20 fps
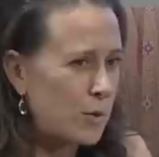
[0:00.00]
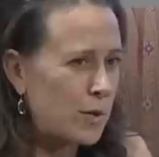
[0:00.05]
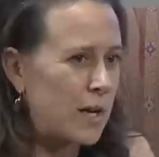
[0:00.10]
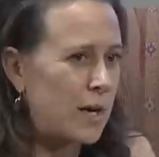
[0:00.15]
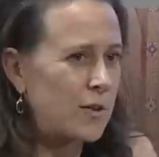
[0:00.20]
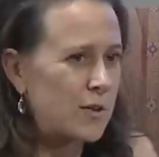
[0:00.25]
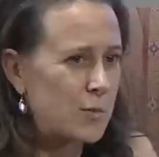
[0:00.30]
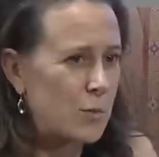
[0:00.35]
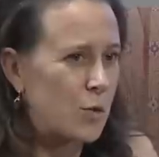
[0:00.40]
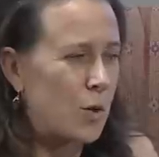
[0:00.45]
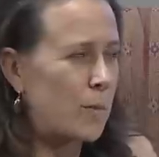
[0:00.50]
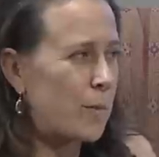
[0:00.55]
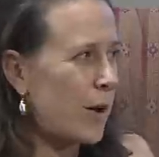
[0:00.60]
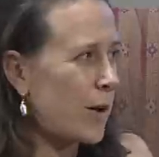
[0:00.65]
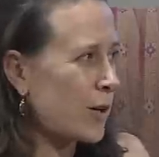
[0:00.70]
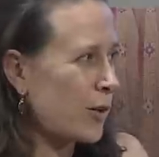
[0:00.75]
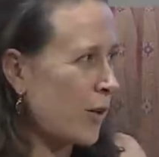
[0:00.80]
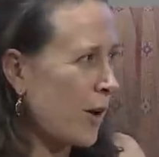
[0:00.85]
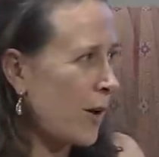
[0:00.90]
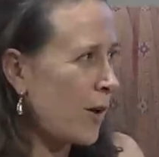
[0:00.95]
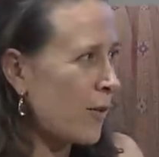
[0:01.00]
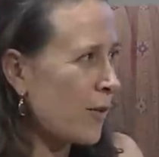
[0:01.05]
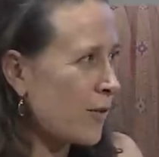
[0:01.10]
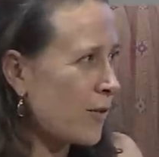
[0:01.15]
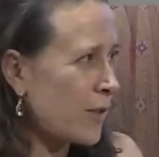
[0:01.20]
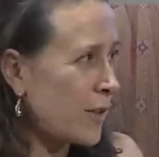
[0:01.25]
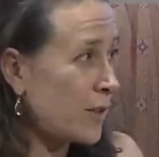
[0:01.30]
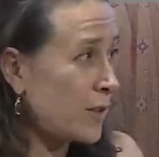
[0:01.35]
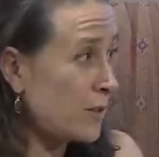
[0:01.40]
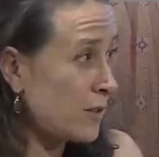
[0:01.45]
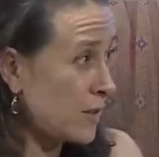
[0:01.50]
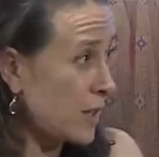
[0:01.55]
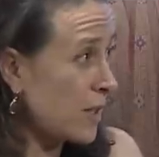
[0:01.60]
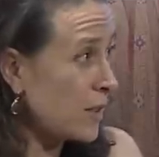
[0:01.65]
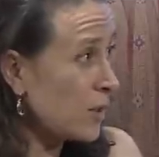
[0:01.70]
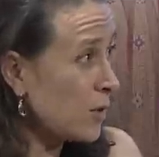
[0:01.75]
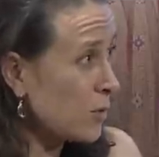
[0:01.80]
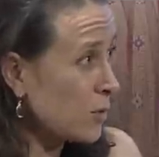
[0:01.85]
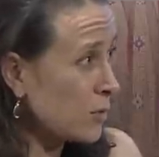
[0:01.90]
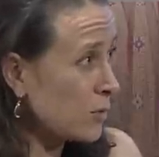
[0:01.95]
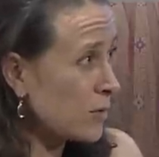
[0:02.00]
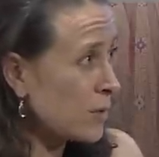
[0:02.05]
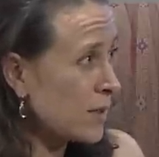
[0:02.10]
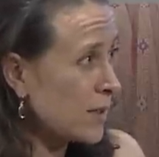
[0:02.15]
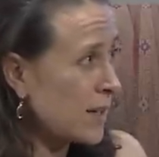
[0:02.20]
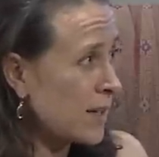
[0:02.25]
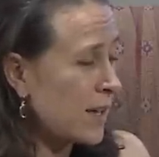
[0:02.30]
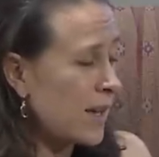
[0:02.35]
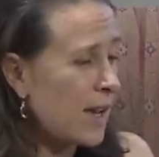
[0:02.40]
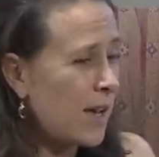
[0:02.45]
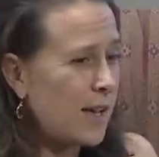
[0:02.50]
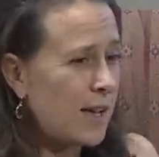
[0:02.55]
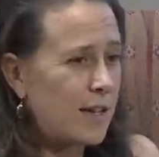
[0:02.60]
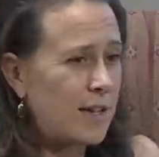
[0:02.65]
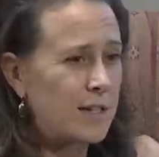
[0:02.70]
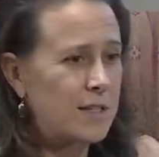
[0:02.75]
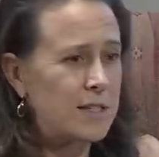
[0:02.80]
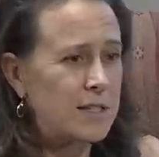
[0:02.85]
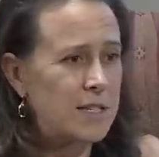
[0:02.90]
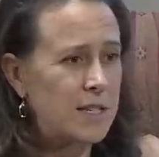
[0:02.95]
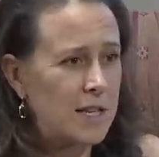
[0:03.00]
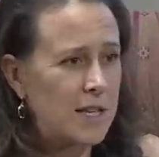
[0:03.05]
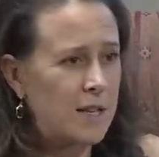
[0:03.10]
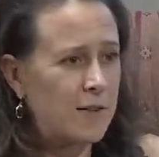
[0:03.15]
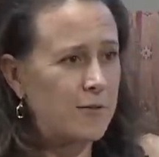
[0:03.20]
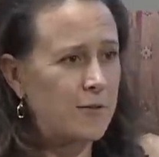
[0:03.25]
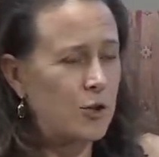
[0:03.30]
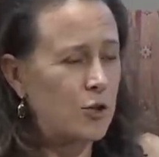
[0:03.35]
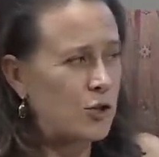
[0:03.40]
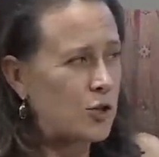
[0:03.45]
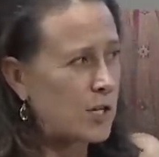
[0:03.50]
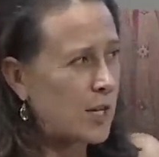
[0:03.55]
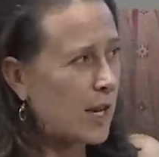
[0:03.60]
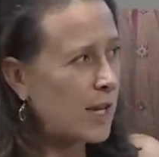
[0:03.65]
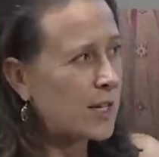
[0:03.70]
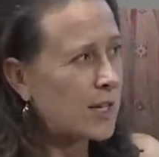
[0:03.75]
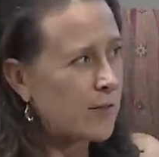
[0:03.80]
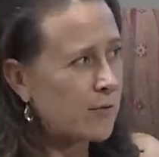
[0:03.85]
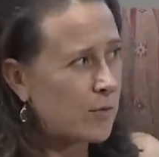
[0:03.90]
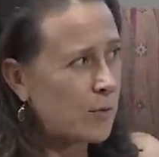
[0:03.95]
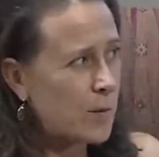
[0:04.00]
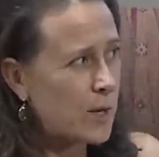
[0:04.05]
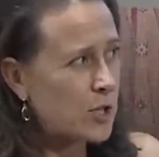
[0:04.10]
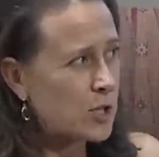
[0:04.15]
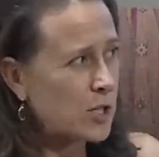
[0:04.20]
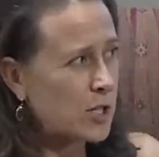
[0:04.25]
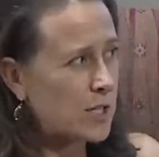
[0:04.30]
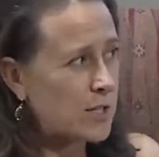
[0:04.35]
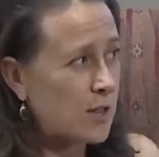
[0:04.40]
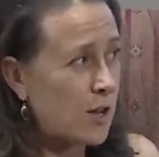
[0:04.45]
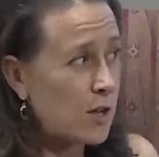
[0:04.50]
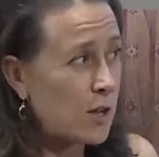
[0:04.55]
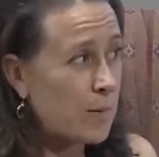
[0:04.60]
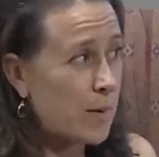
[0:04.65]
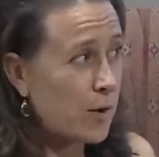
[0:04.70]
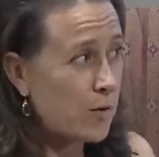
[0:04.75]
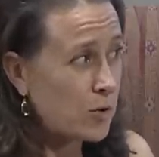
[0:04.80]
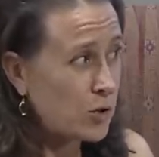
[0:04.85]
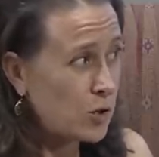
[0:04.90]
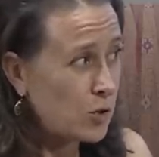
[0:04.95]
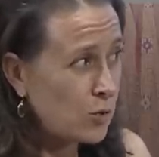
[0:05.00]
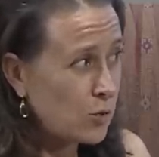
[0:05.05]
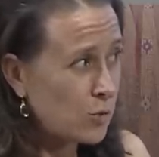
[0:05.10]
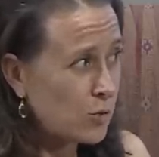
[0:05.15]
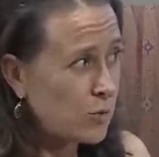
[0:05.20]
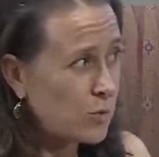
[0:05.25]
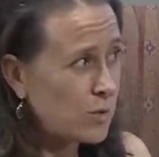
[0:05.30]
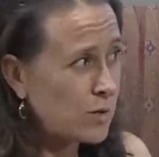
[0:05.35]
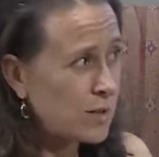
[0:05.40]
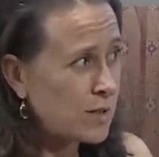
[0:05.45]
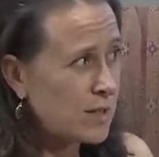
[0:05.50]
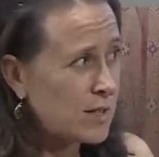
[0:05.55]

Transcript: one cares more about your health than, than you. And if your genetic information is all about you,